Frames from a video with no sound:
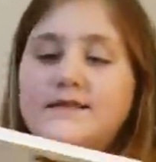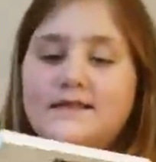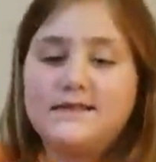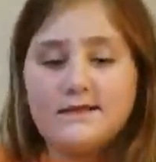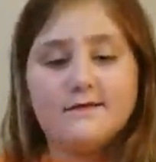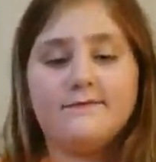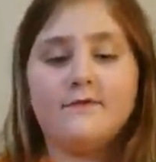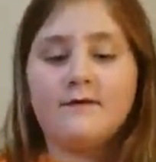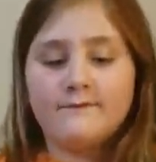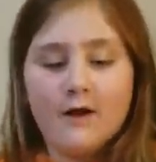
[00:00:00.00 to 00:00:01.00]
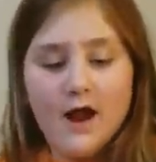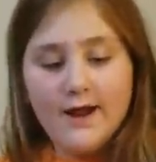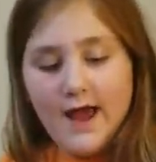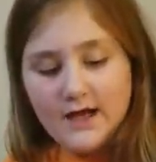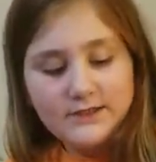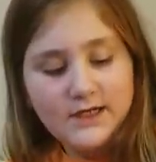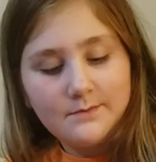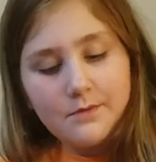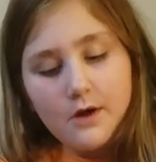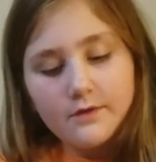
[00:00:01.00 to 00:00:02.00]
It says live, love, ride,
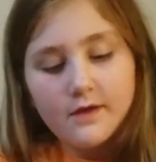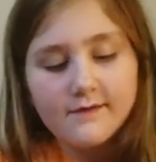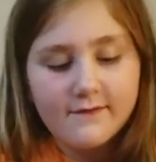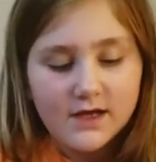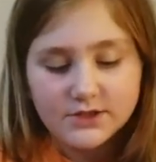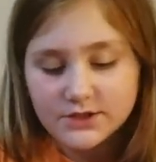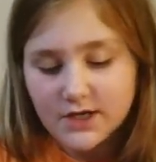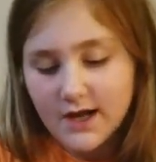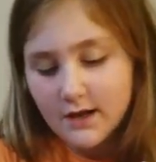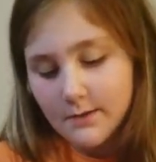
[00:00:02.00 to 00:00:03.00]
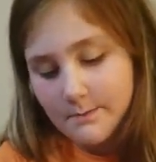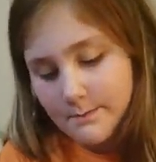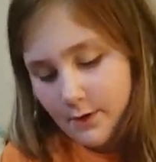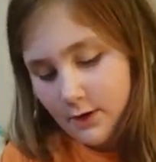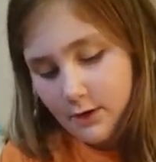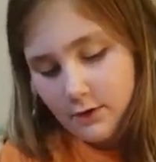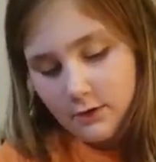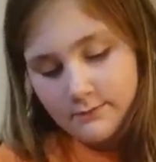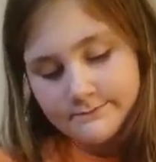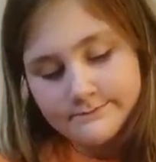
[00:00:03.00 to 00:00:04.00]
hashtag barn life, hashtag barn girl.